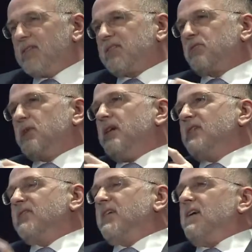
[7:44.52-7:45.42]
Is real
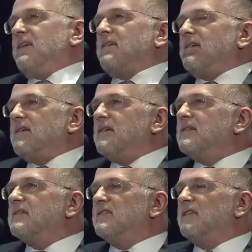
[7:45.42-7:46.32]
estate
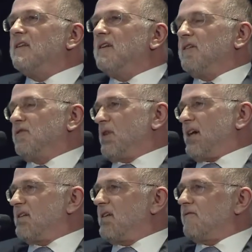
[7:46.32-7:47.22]
still
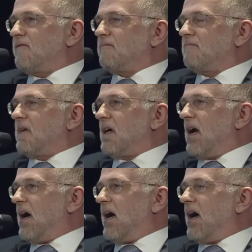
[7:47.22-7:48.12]
attractive?
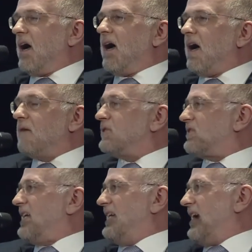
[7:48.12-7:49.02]
I would
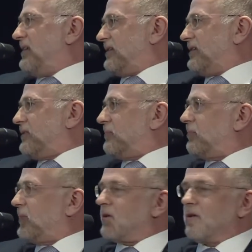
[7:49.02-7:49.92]
say yes,
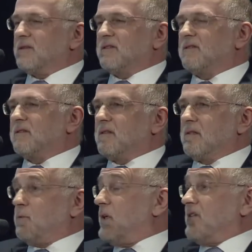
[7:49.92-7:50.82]
because
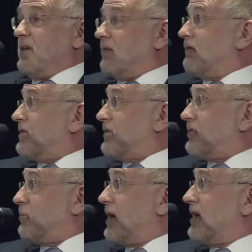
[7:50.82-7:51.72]
we see
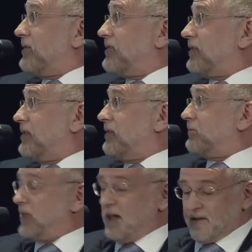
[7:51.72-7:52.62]
investors buying still
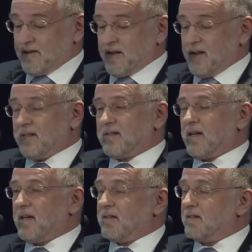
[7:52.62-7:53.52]
real estate,
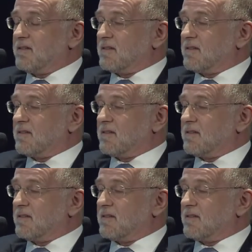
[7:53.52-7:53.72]
and